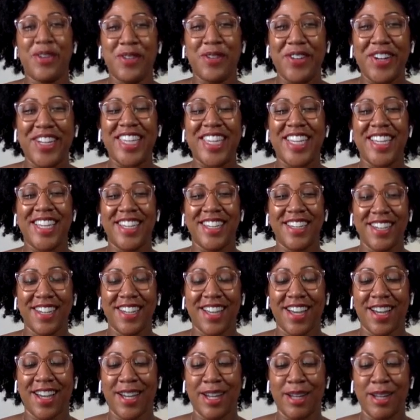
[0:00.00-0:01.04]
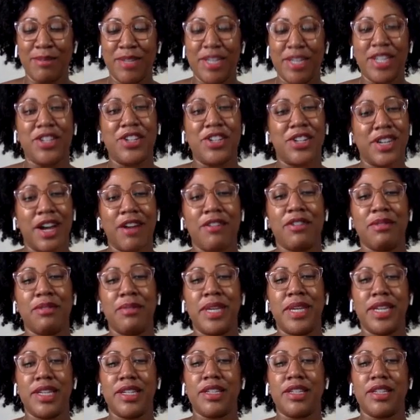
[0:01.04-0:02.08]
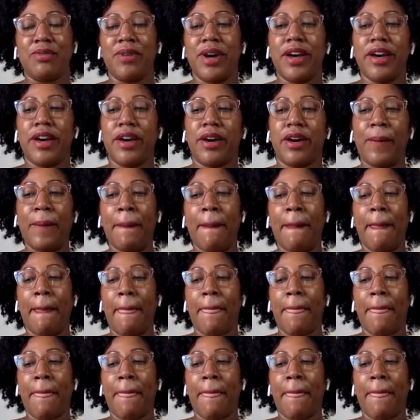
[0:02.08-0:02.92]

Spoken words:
within district government as well.